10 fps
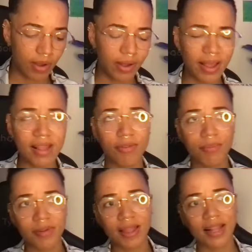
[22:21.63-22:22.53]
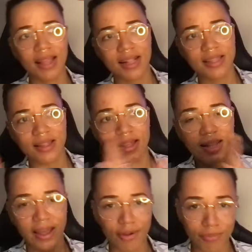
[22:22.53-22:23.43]
uh, it's almost like that's the thing
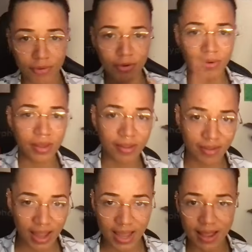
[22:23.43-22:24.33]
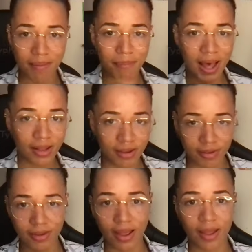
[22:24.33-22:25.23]
that helps you stay in
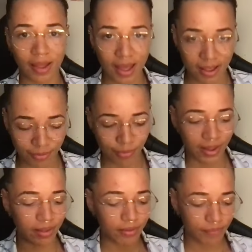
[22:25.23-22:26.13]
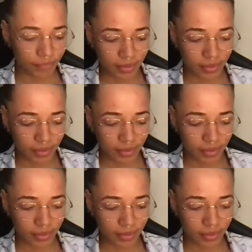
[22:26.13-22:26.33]
balance as well,